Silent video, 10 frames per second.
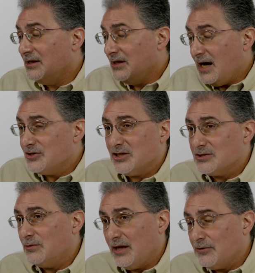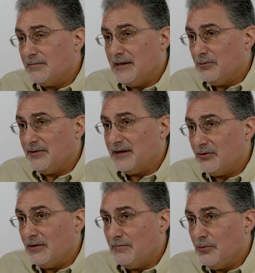not just what other people think
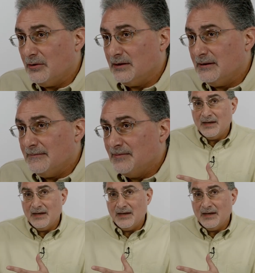are important.